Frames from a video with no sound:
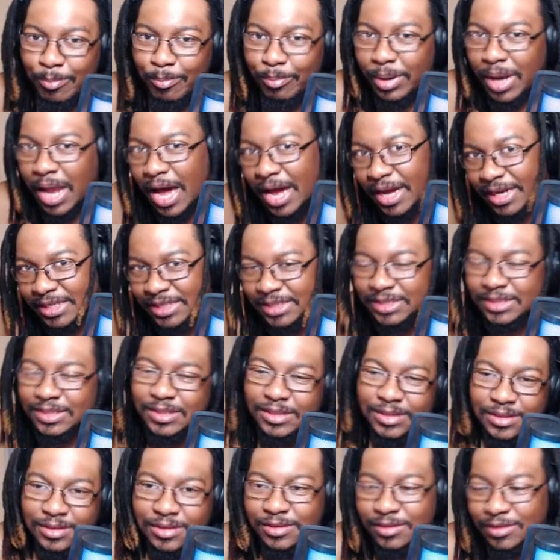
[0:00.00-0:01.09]
blocking
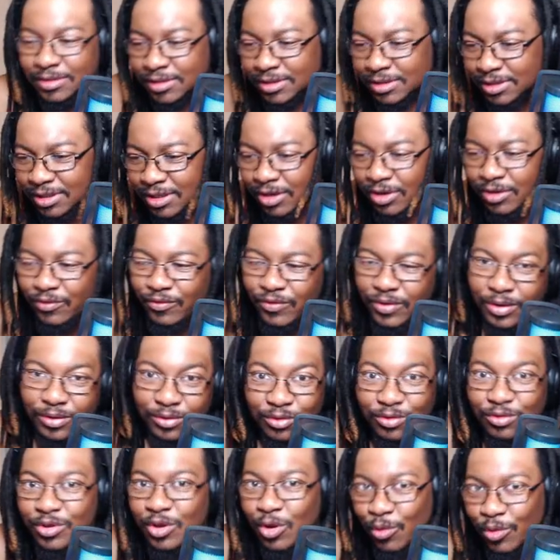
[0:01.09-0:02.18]
you know, if I, you
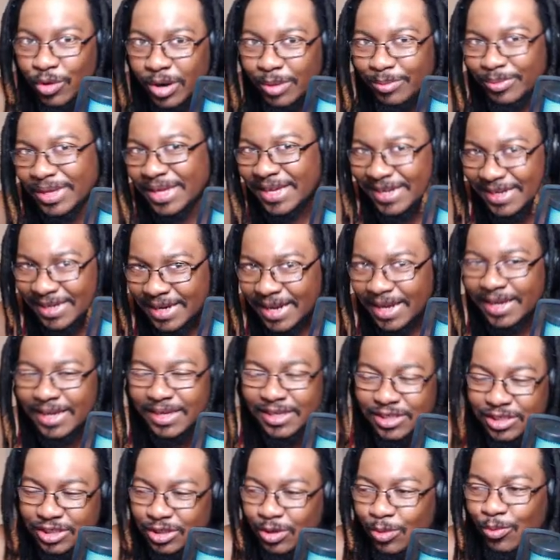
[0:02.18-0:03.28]
know what I'm getting at. He's
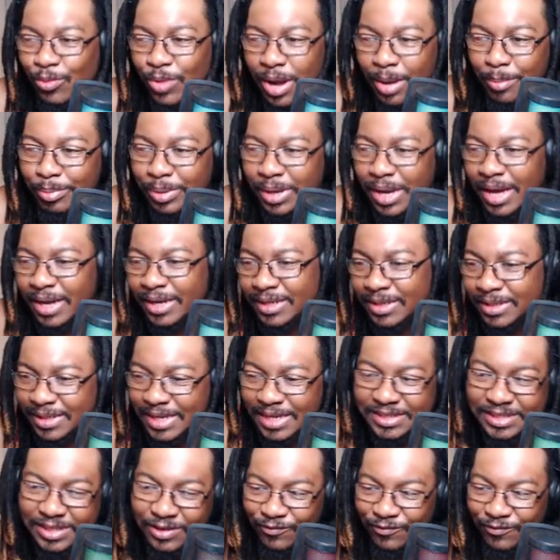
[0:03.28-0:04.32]
somewhat blocking. That's if